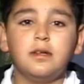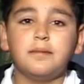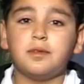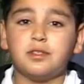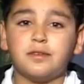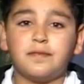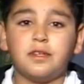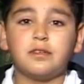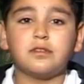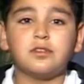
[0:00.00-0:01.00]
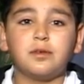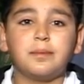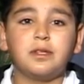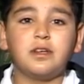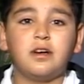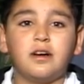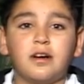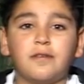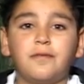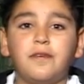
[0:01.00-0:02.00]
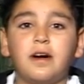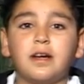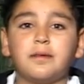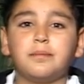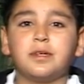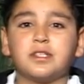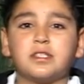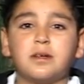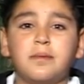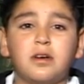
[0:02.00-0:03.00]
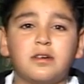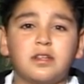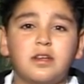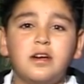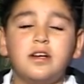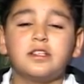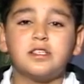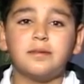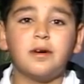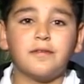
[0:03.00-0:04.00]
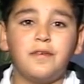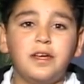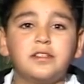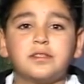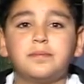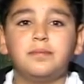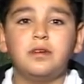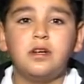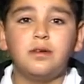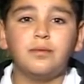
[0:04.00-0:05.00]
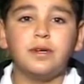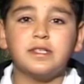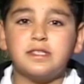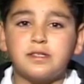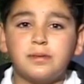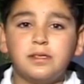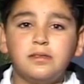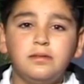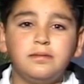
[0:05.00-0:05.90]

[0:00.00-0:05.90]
Music videos normally are fine, but some are, some are fails. What is this one?